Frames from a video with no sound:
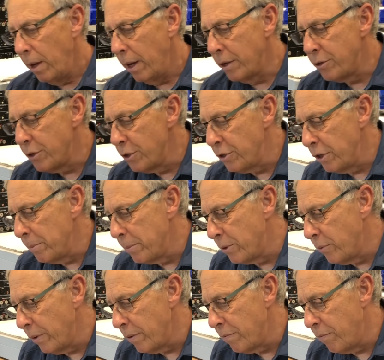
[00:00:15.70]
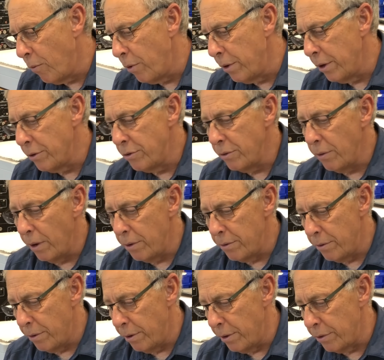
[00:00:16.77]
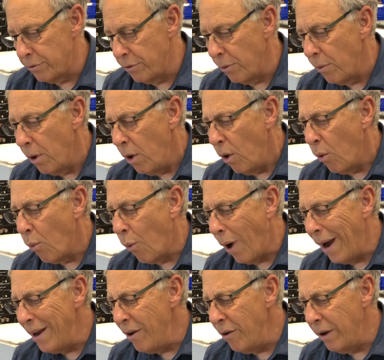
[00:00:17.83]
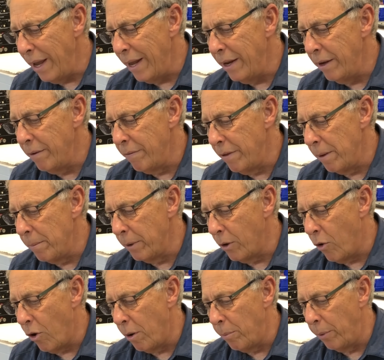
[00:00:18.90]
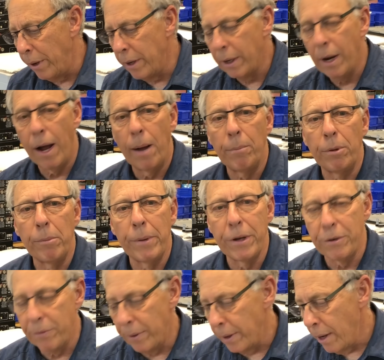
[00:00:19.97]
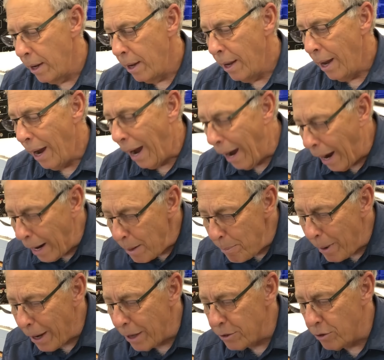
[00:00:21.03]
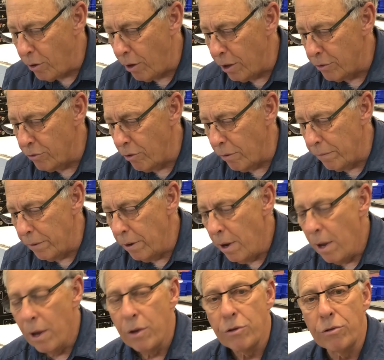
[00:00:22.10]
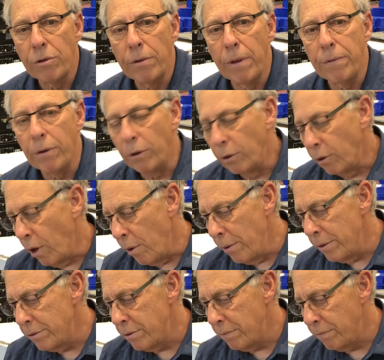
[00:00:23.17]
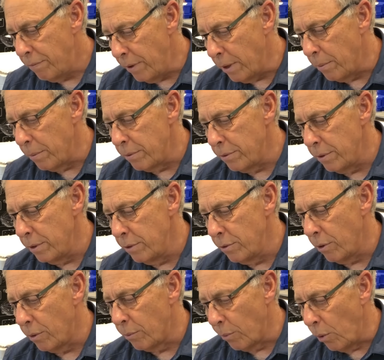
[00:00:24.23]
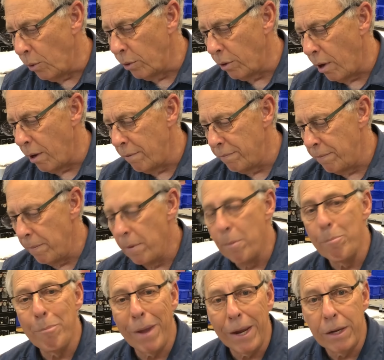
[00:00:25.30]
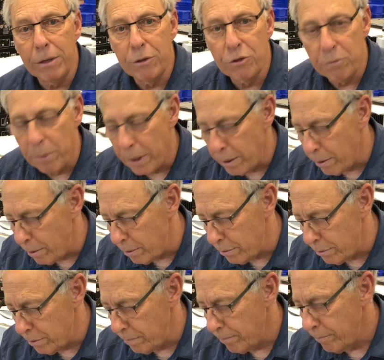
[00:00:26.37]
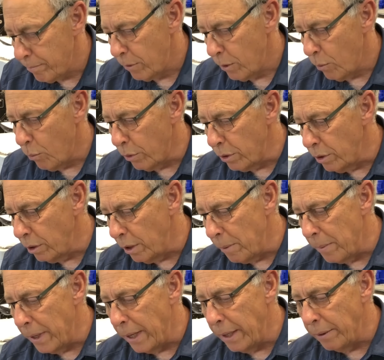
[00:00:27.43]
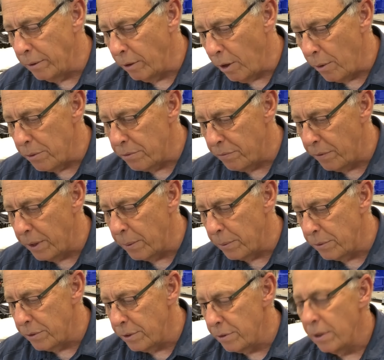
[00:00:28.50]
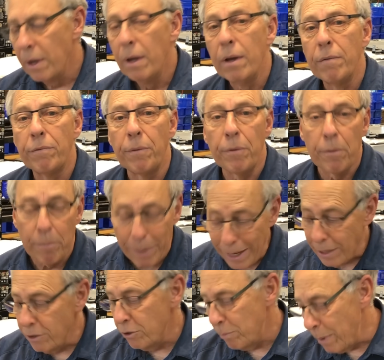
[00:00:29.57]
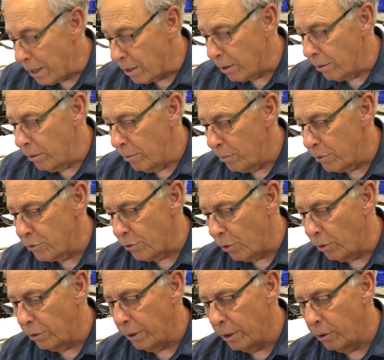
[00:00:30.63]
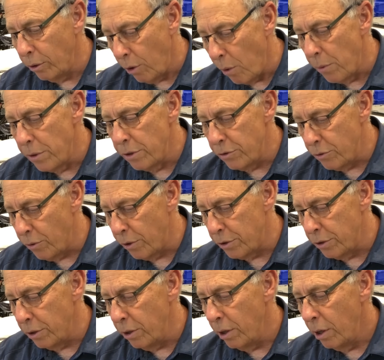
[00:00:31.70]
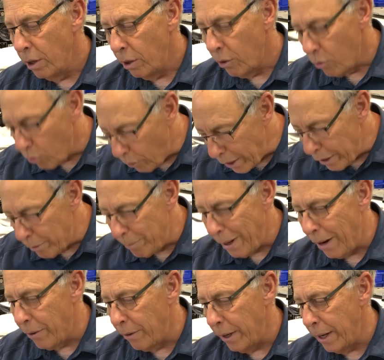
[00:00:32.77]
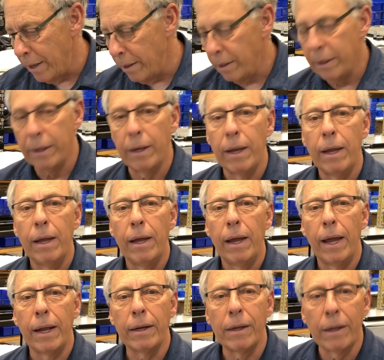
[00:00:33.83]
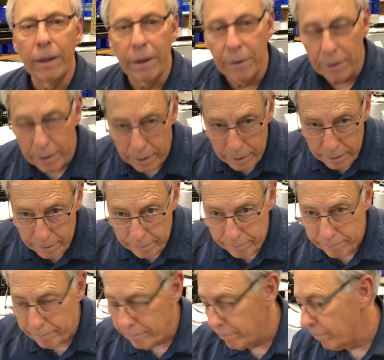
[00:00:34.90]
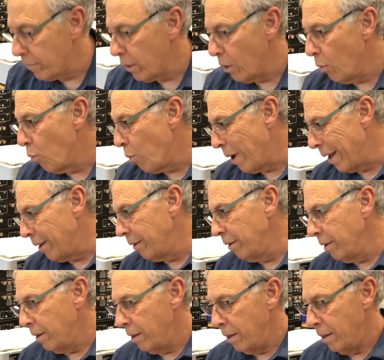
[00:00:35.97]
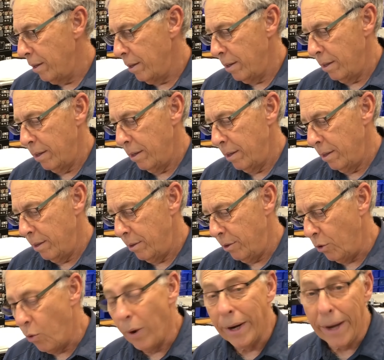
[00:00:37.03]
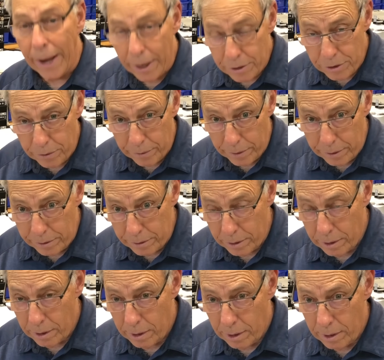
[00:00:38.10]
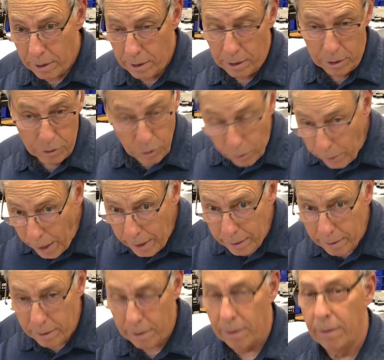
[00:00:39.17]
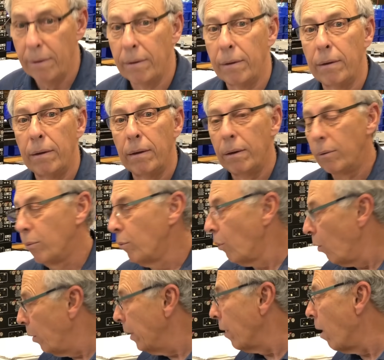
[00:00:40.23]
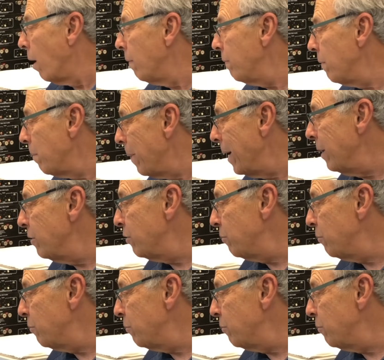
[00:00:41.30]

It's usually between 40 and 200 hertz. So, why don't any of them incorporate a complementary high pass crossover so that the lowest frequencies are rolled off from the main speakers? Wouldn't eliminating the lowest frequencies from the main speaker result in lower distortion, greater power handling, and clarity? Well, the quick answer is you're right. Rolling off the main